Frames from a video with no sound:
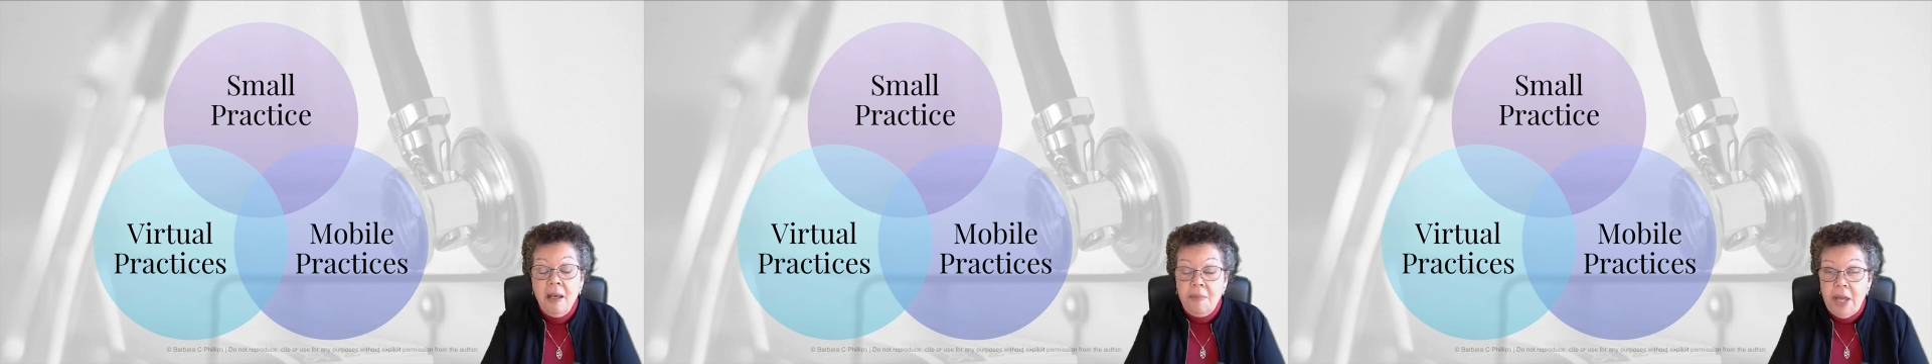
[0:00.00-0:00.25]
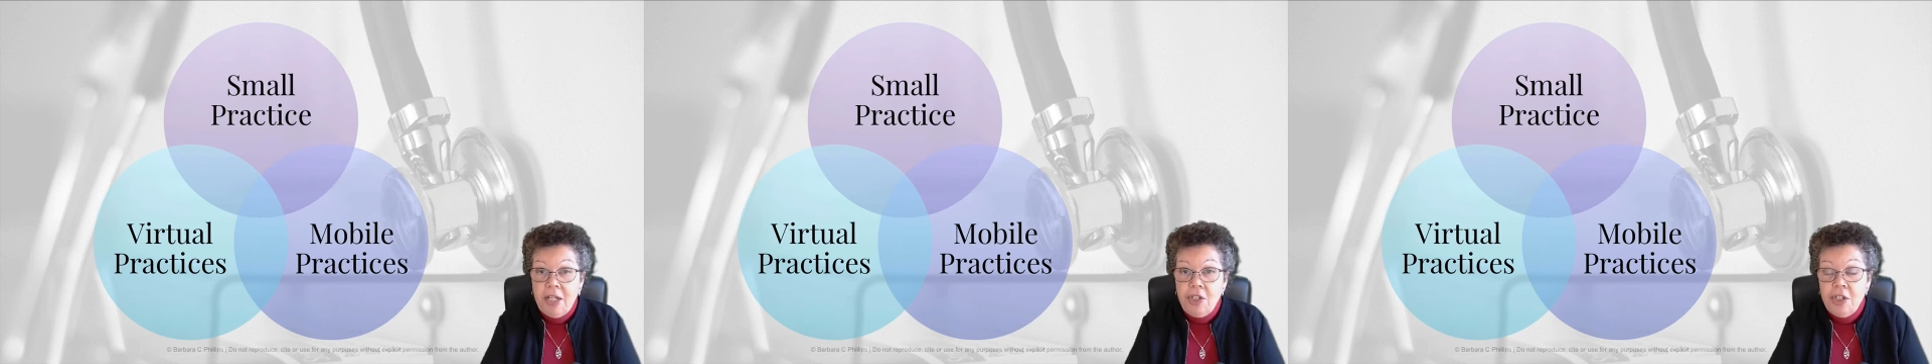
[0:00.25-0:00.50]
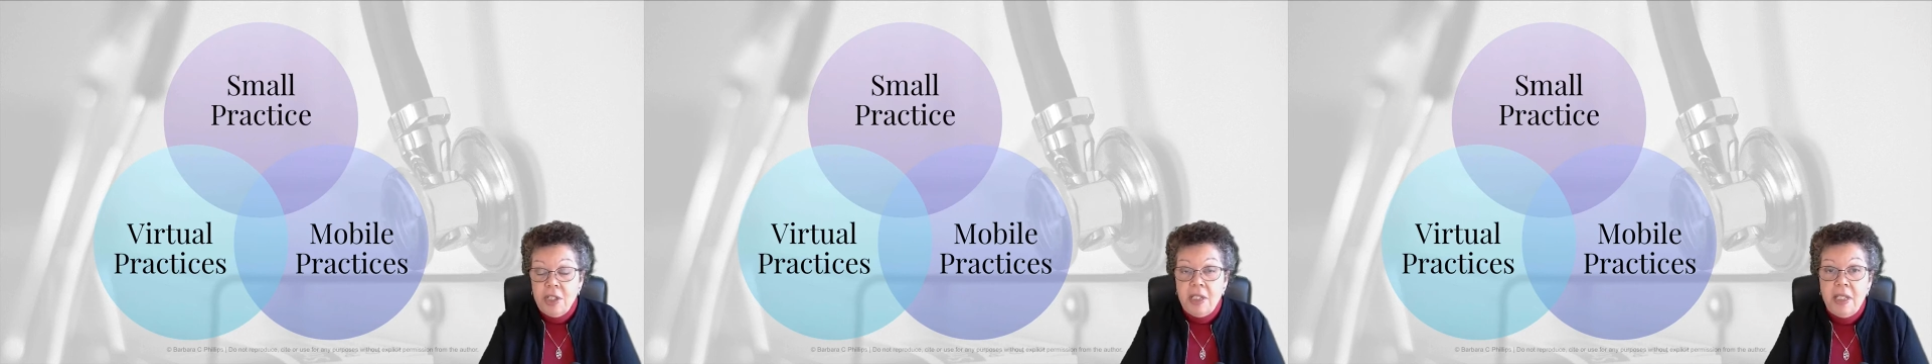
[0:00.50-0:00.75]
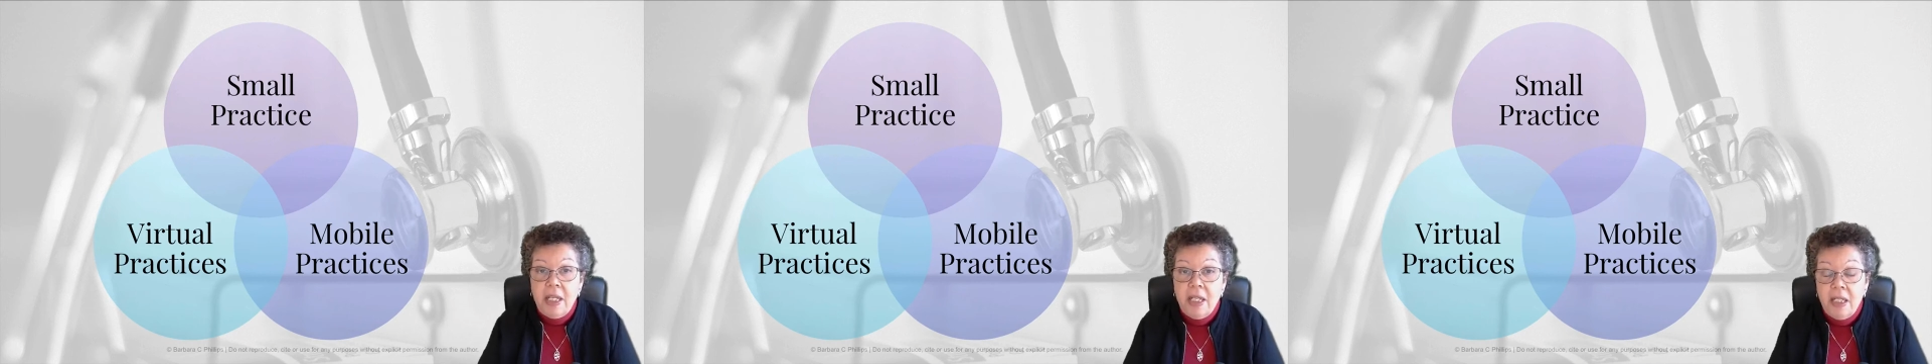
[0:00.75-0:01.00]

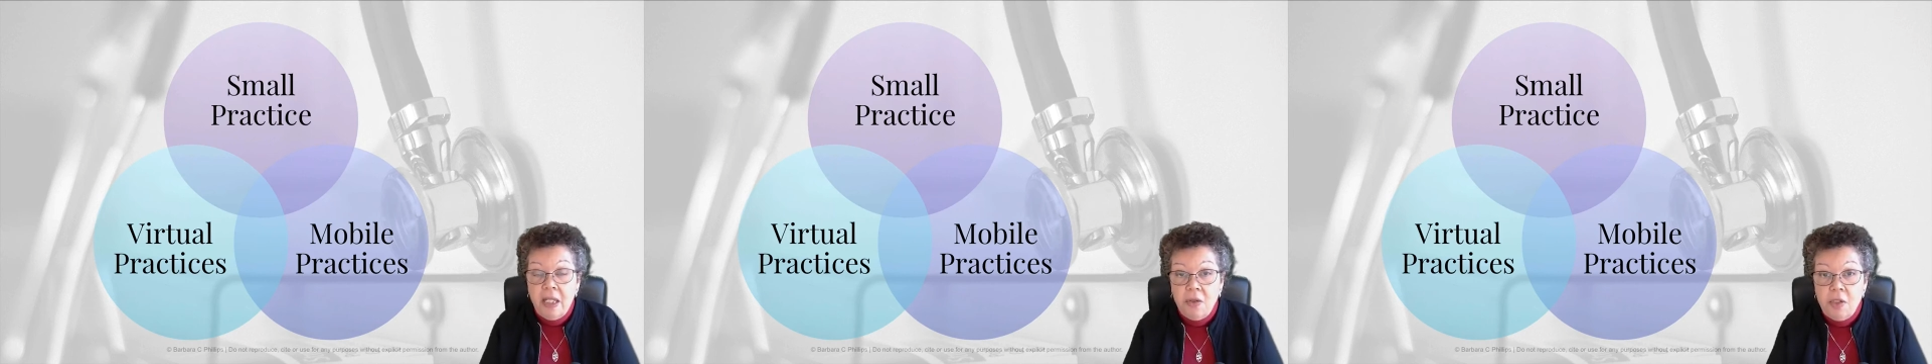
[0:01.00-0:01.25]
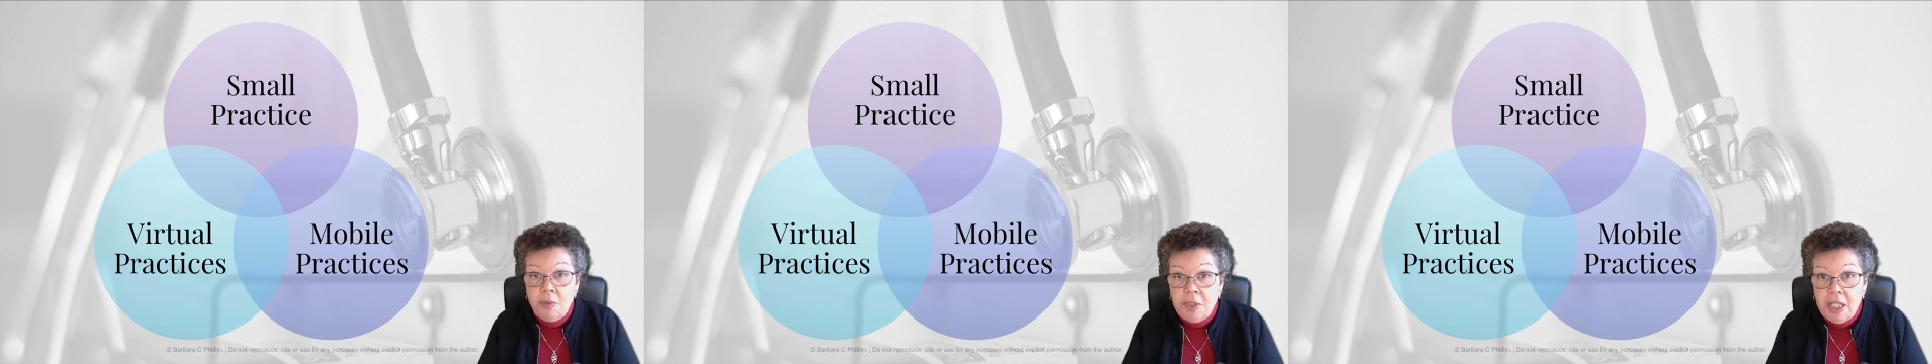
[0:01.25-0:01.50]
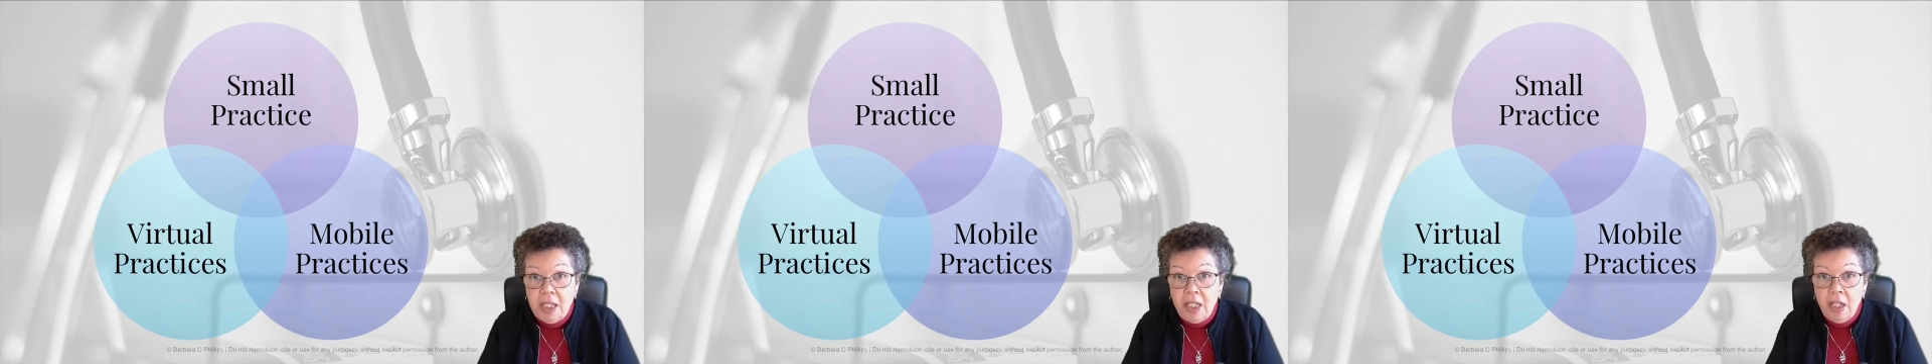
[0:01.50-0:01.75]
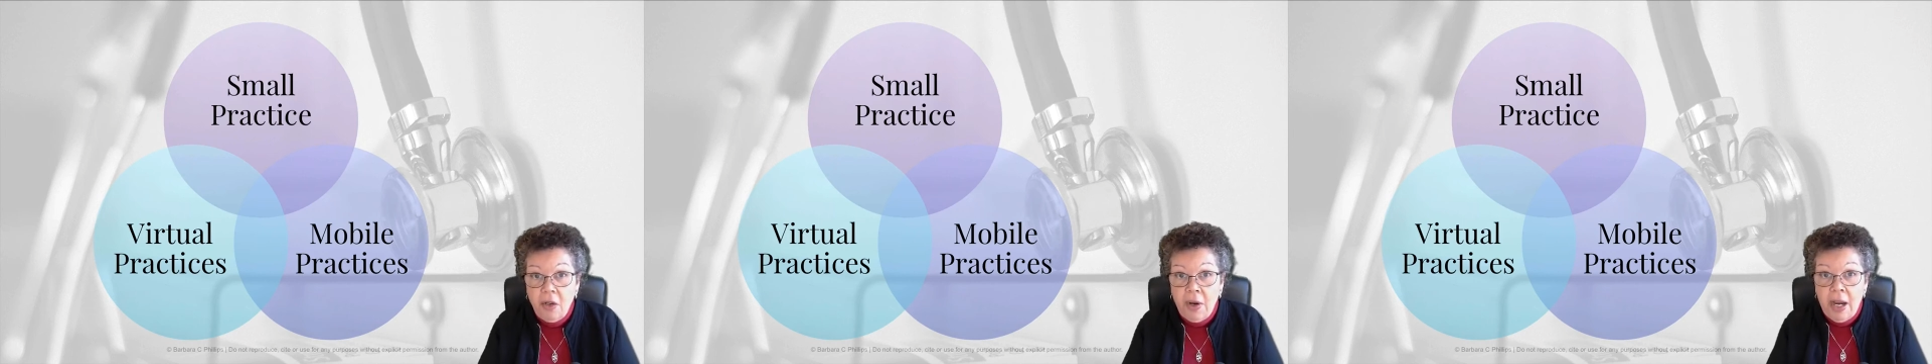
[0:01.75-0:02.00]
patients in those
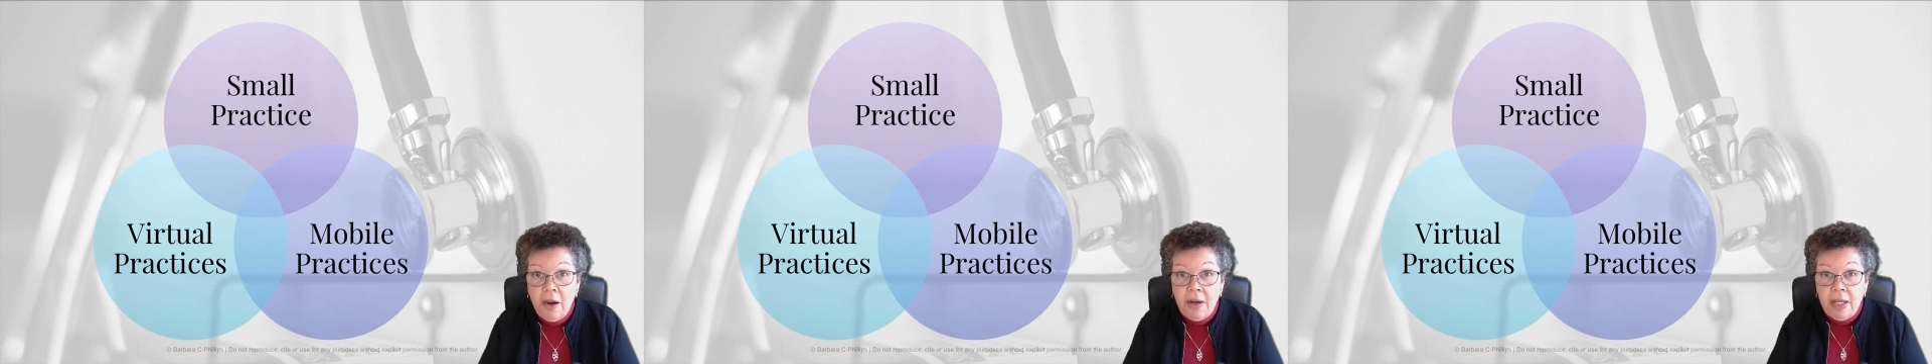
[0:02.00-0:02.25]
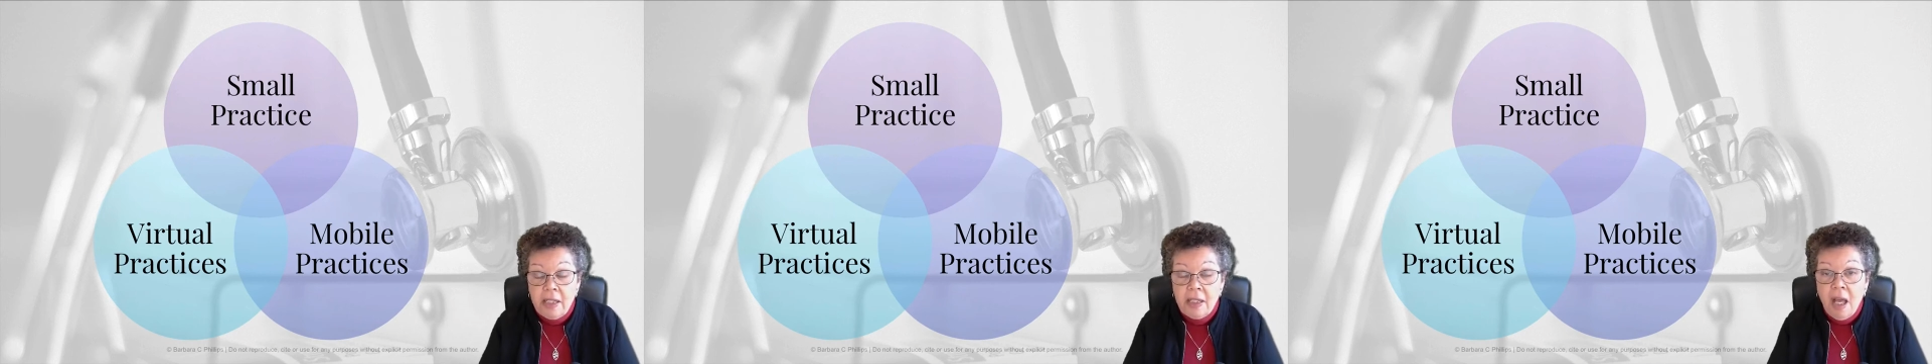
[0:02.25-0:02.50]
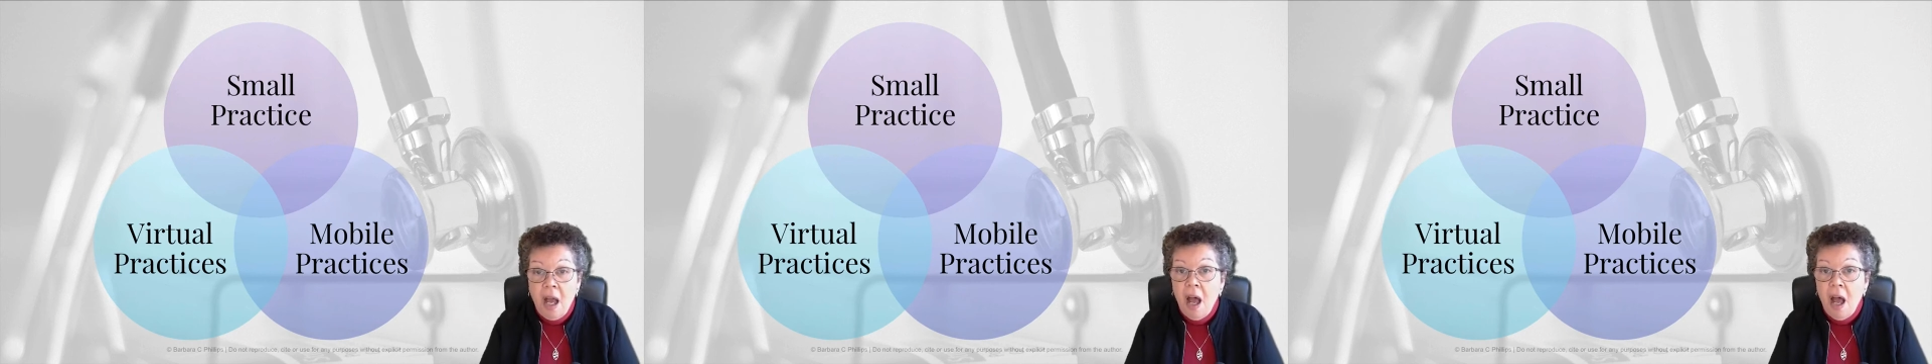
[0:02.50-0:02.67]
particular areas.